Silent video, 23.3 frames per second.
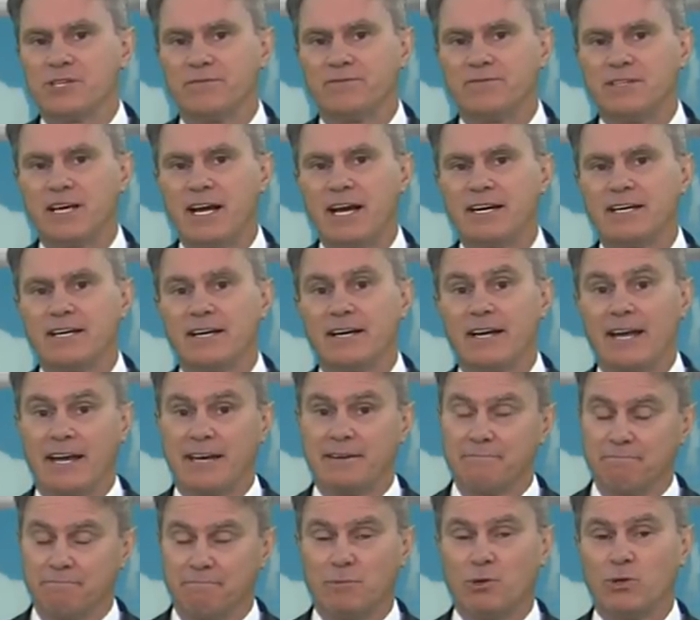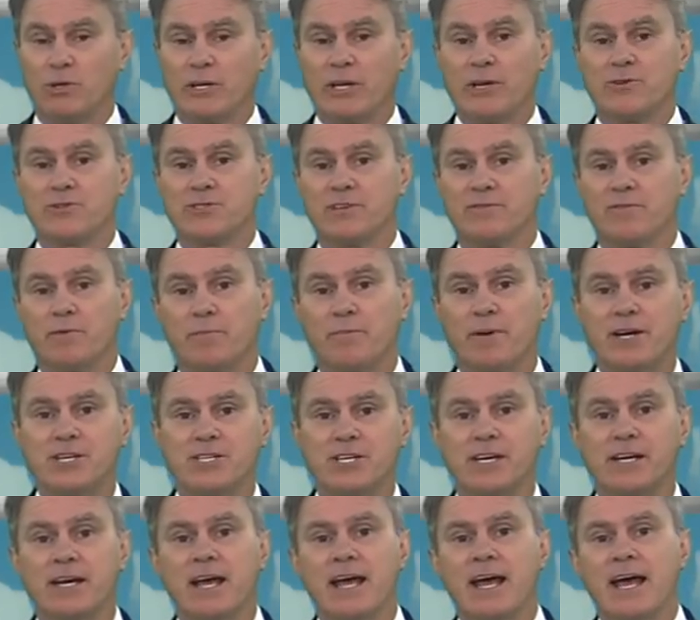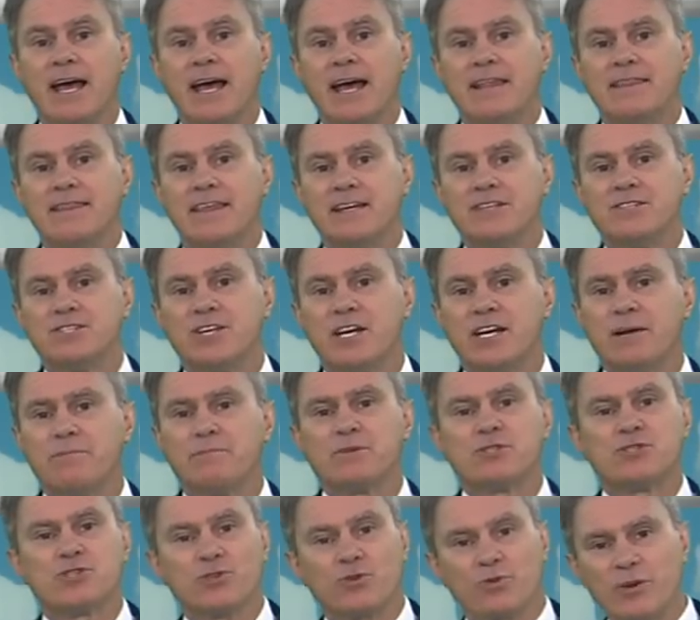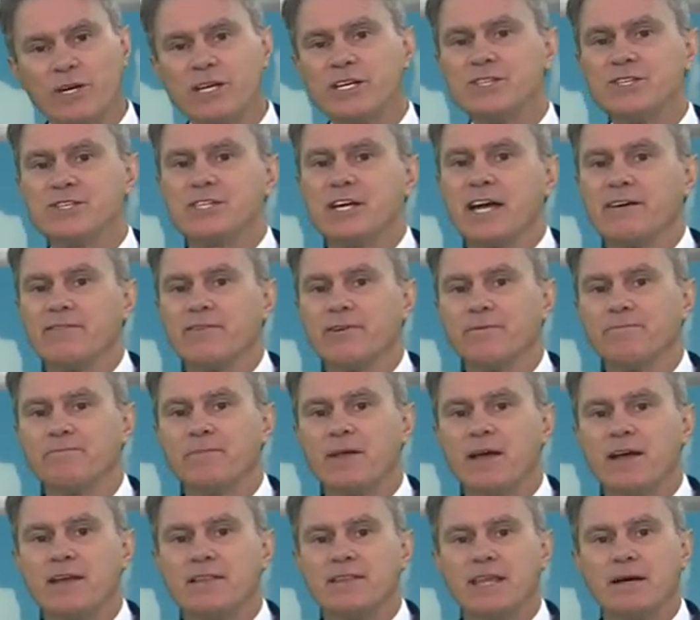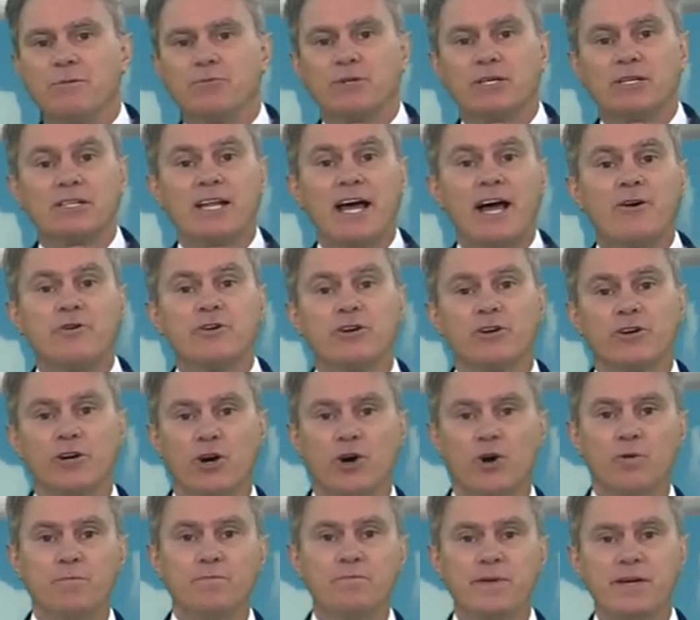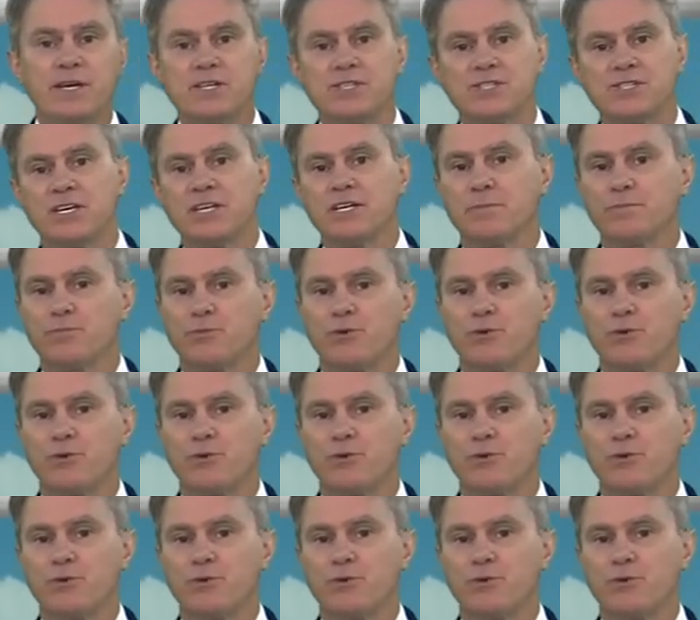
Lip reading: of data and molehills of a budget, they set up a screensaver that would allow your home PC to